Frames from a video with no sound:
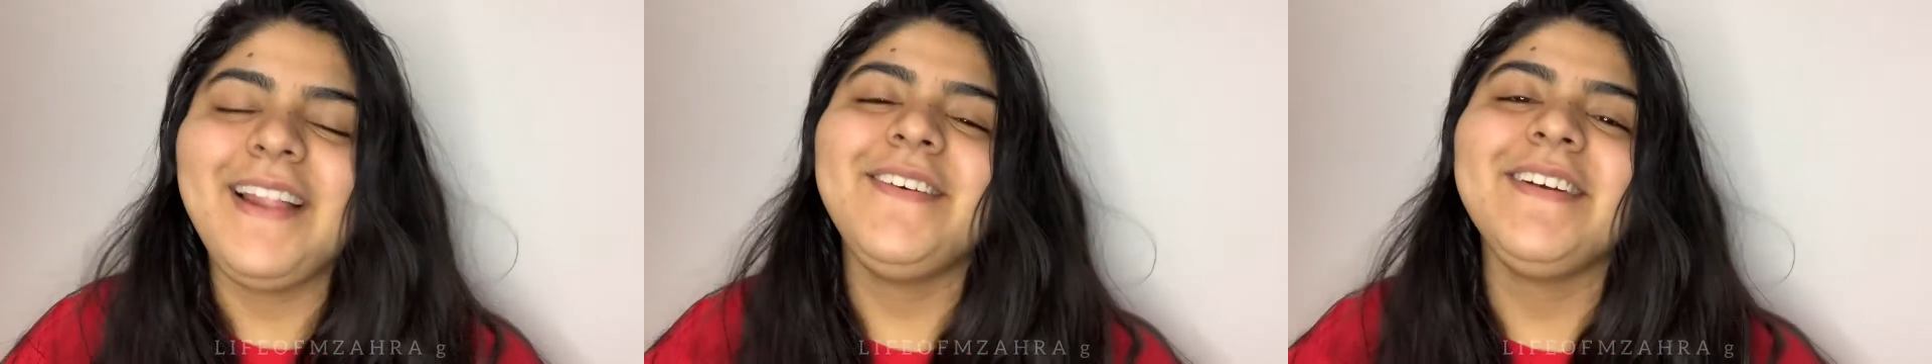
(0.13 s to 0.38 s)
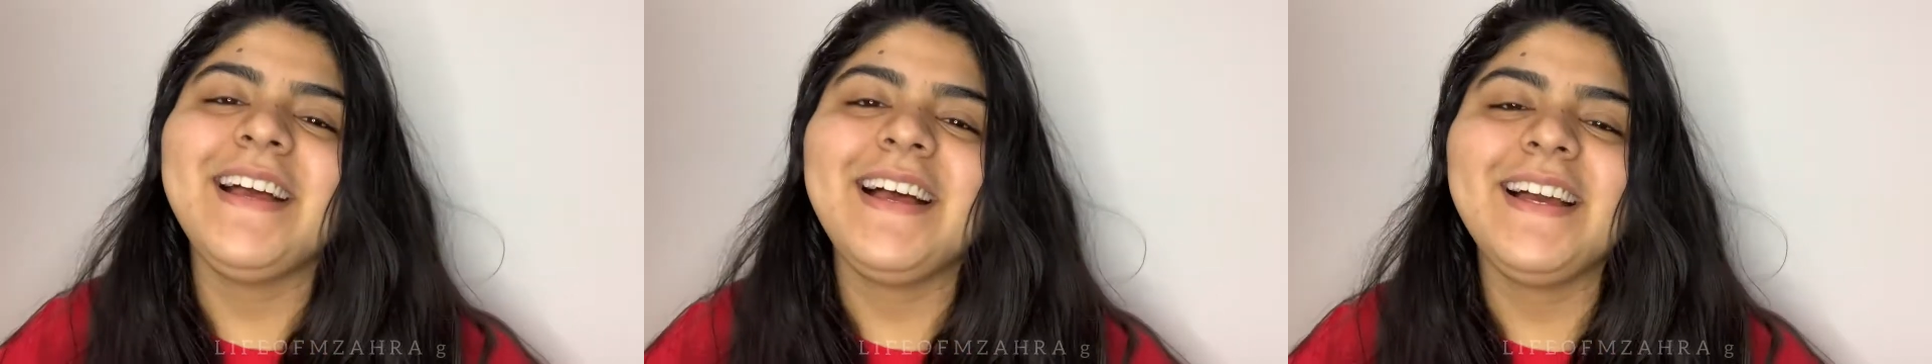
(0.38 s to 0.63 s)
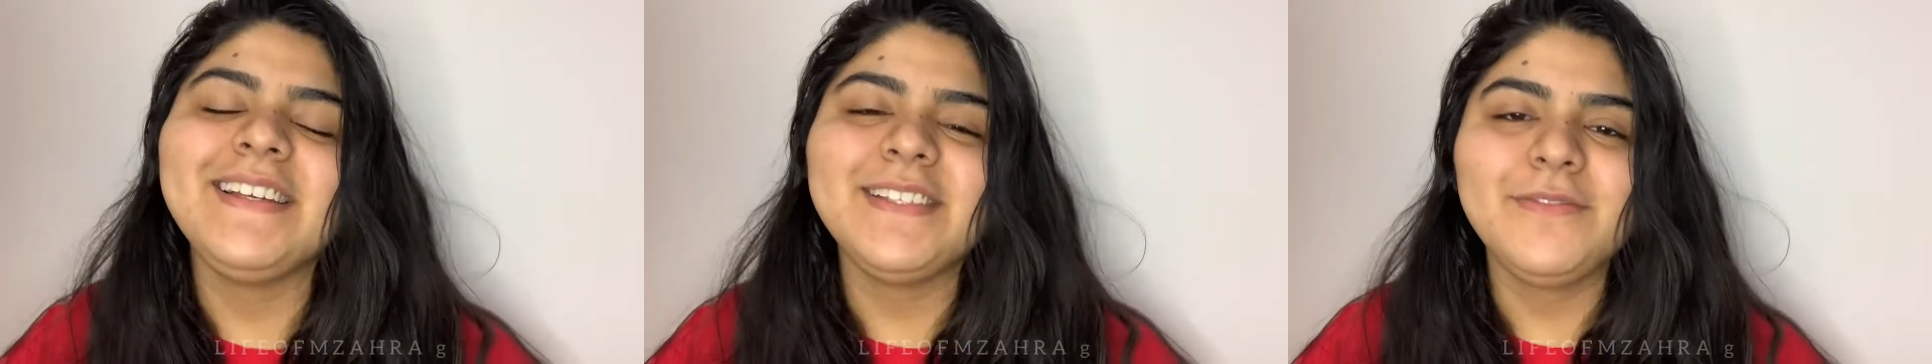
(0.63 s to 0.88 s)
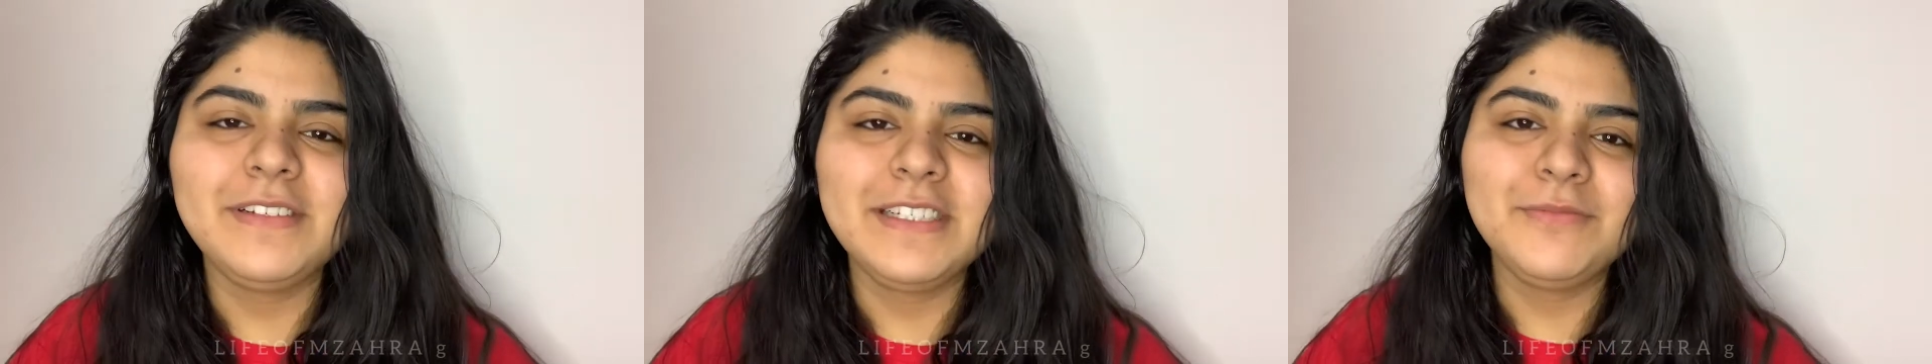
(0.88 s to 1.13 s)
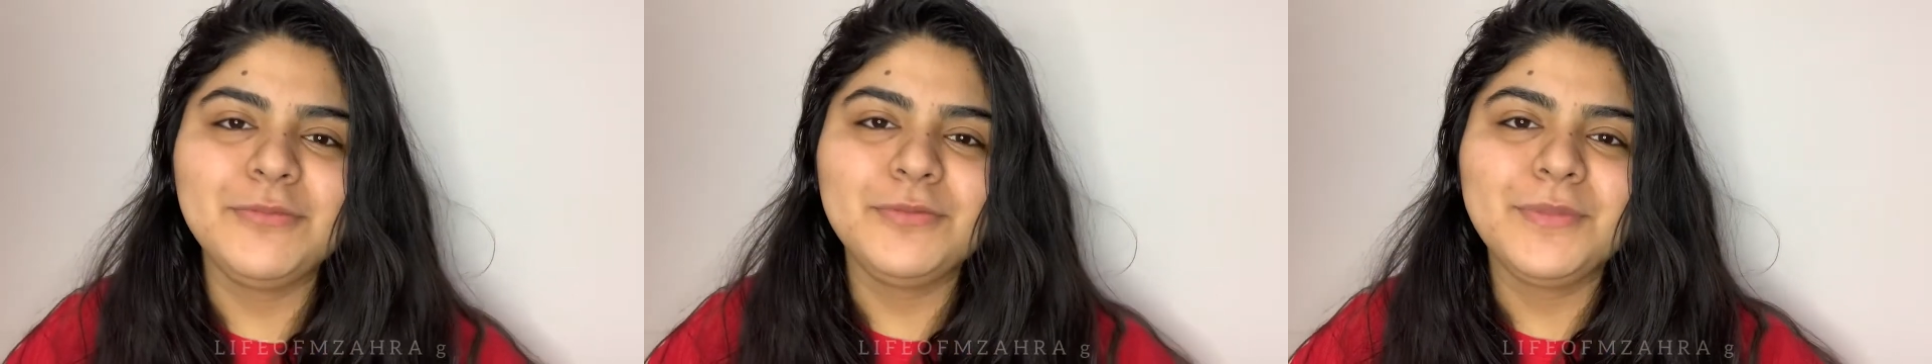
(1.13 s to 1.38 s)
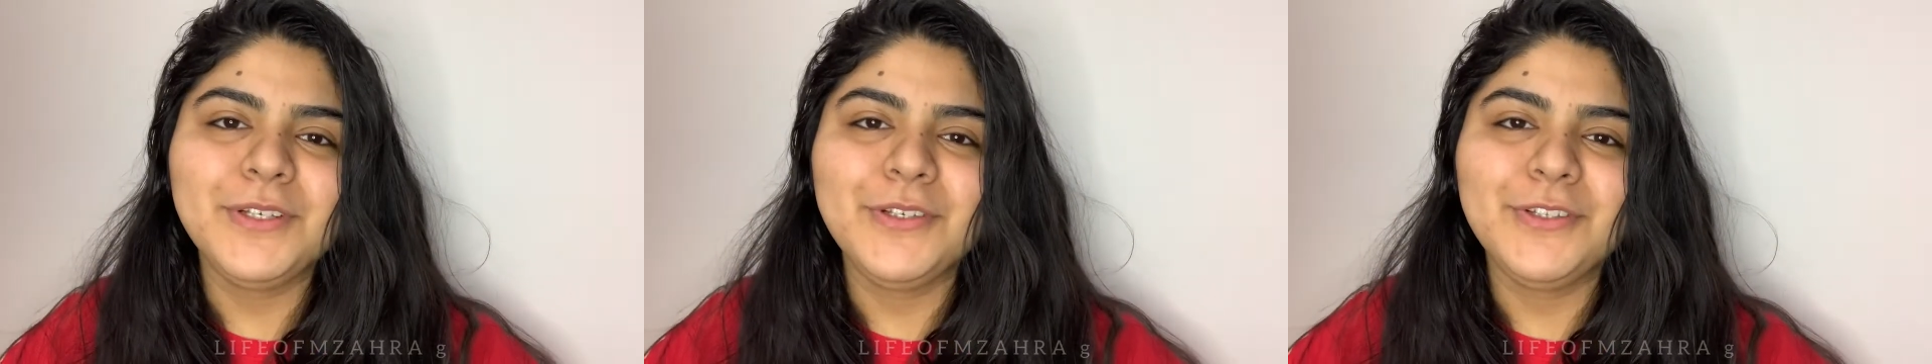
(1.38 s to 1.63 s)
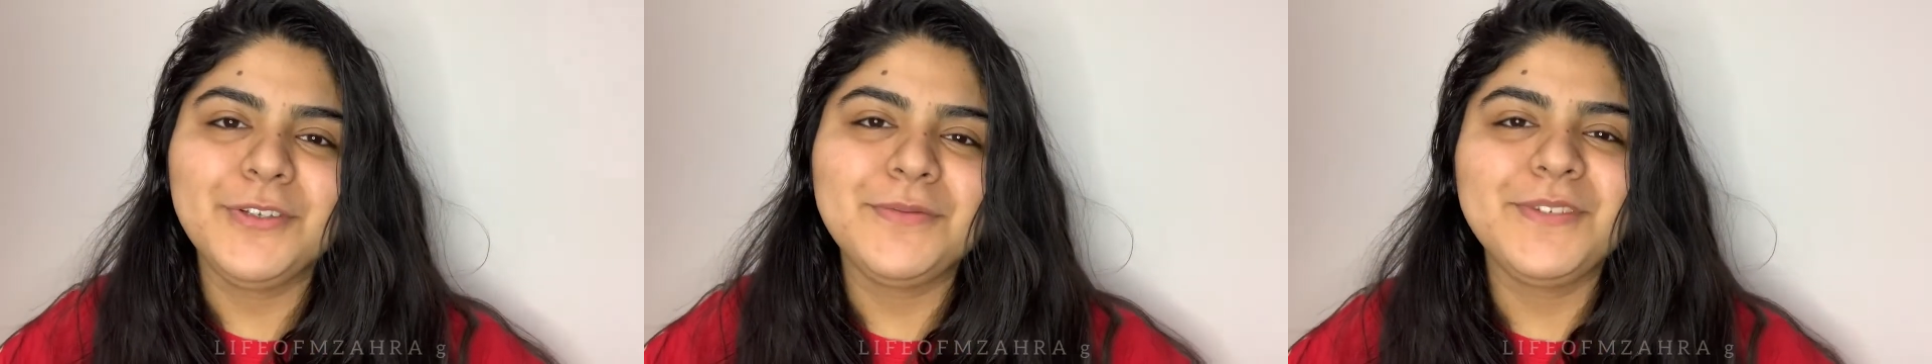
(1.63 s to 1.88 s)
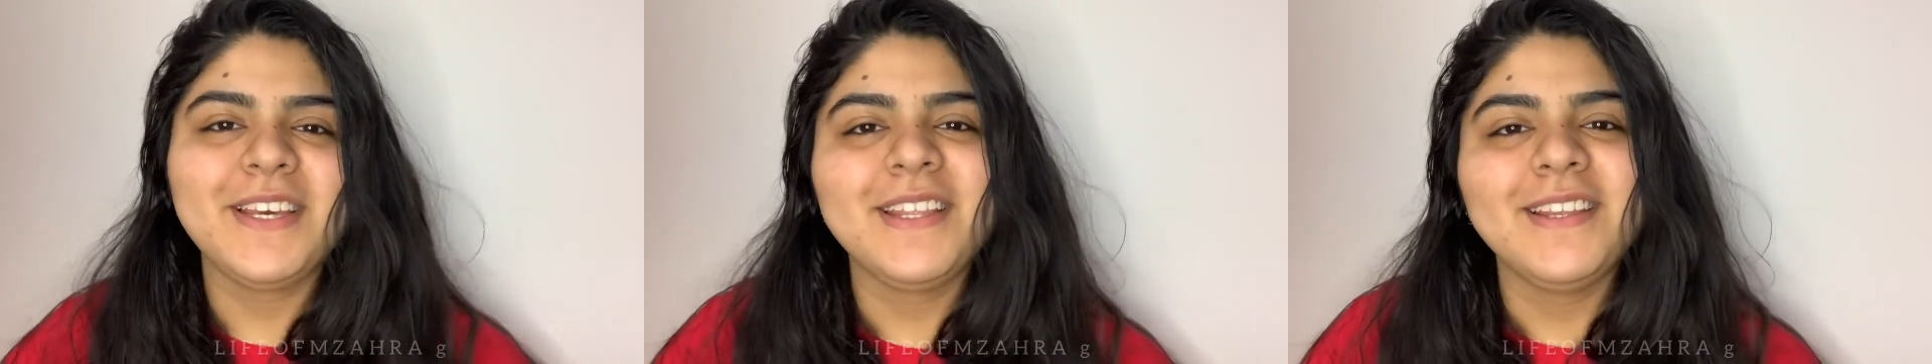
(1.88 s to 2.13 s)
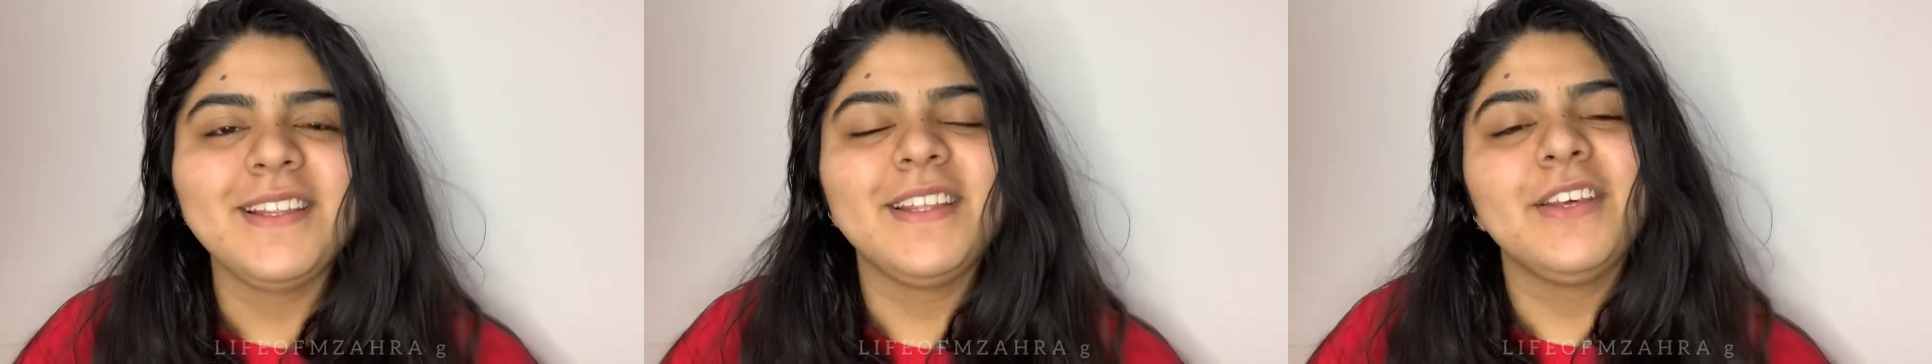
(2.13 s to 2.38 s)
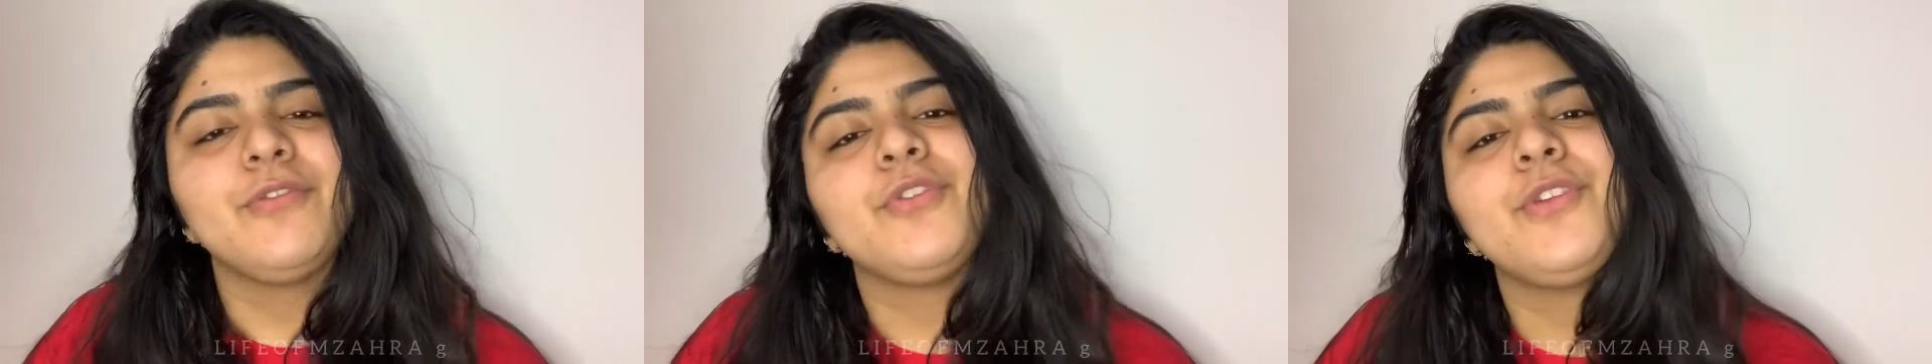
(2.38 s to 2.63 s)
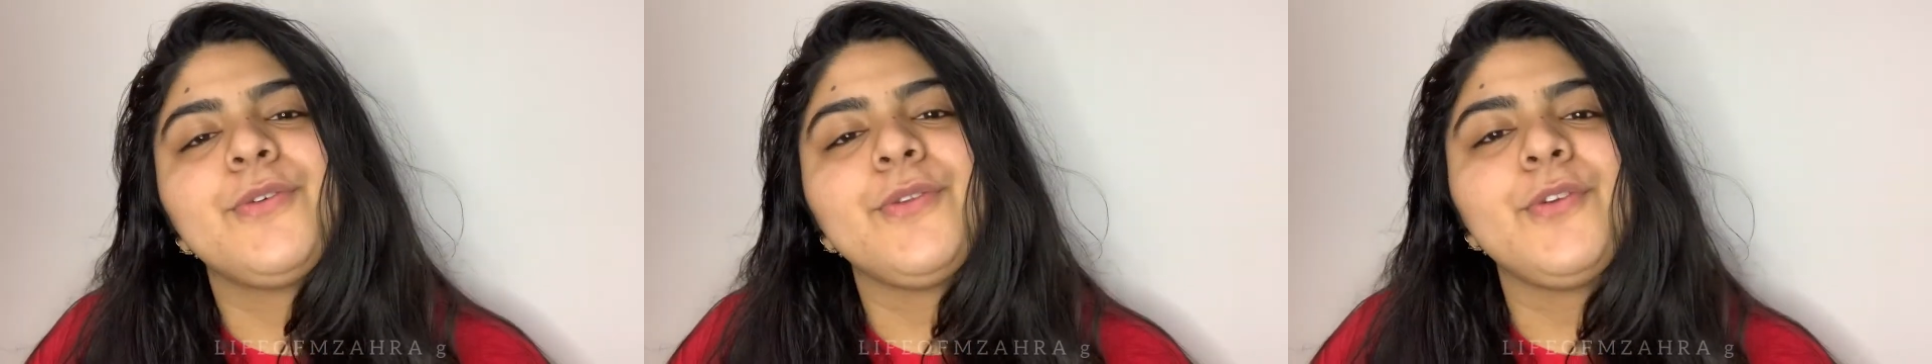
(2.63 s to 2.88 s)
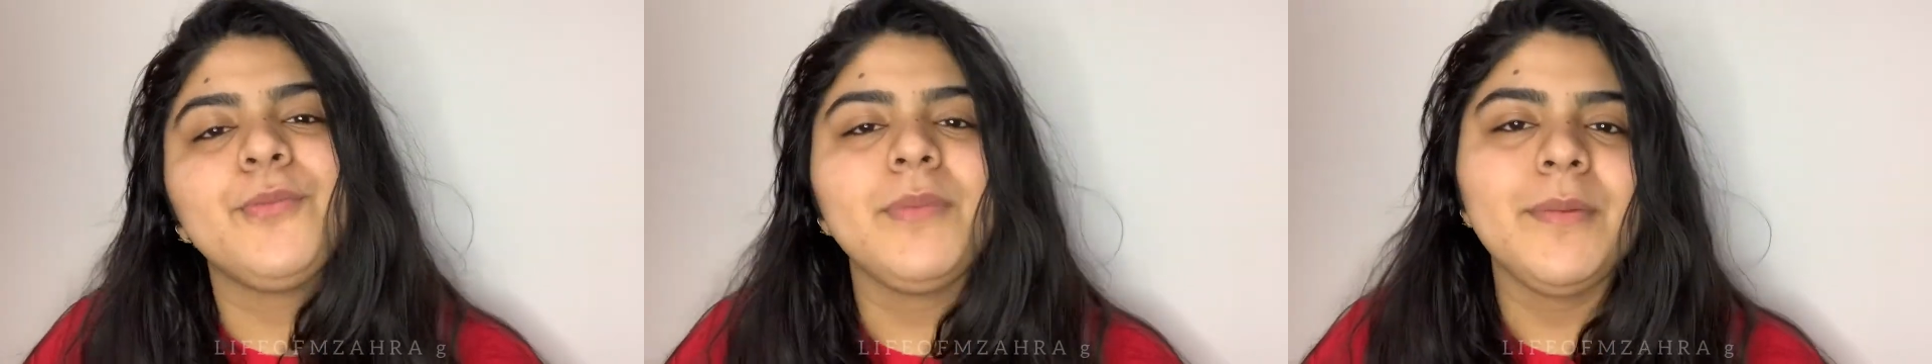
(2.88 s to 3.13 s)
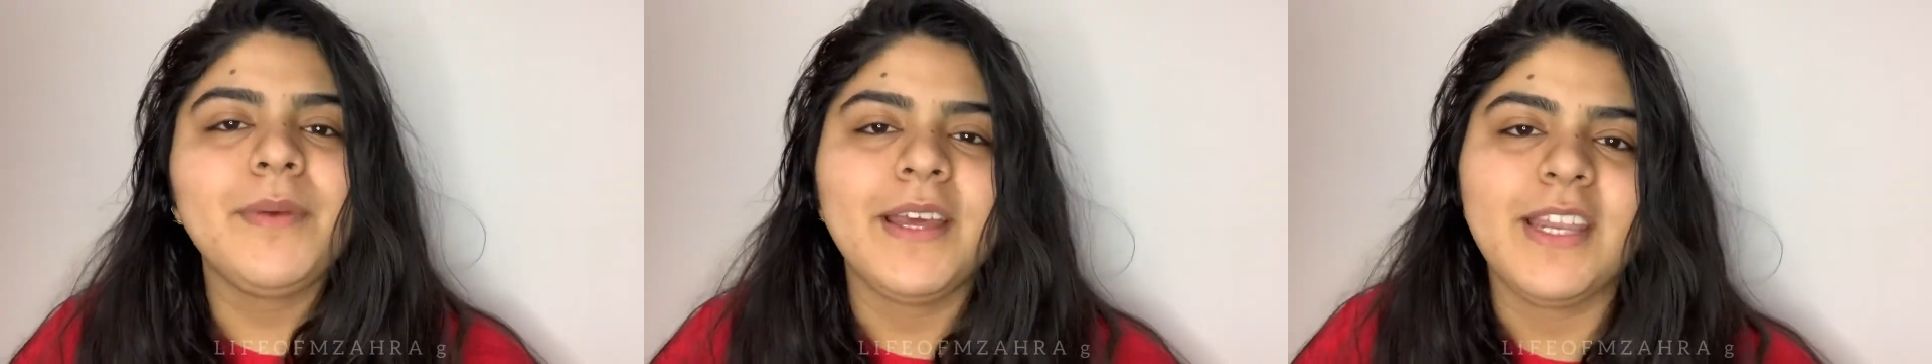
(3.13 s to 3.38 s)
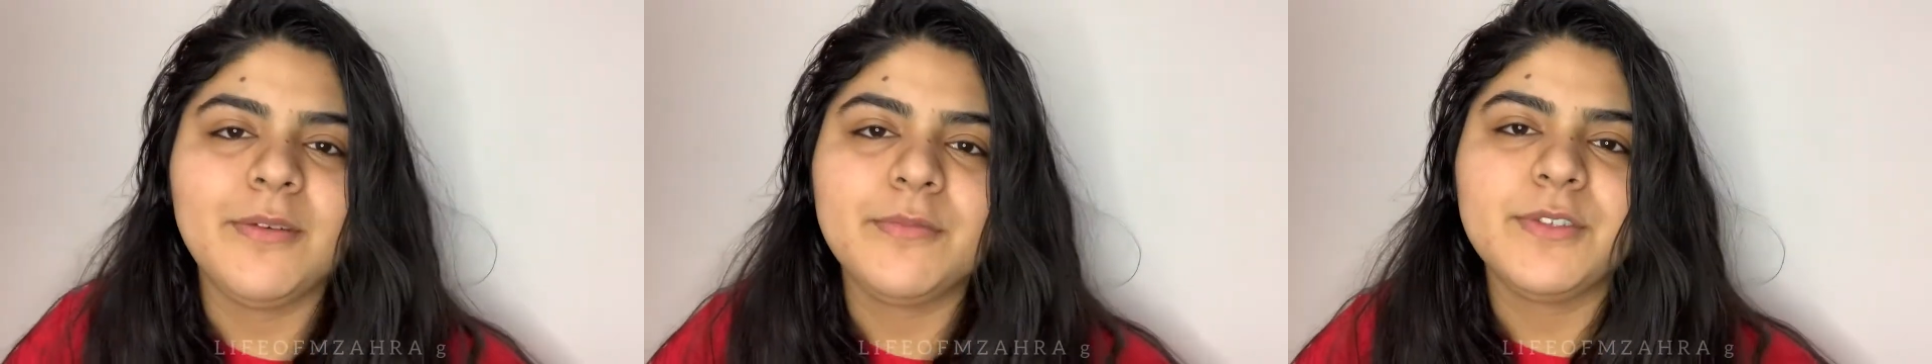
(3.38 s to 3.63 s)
guys and welcome to my youtube channel if you don't know me my name is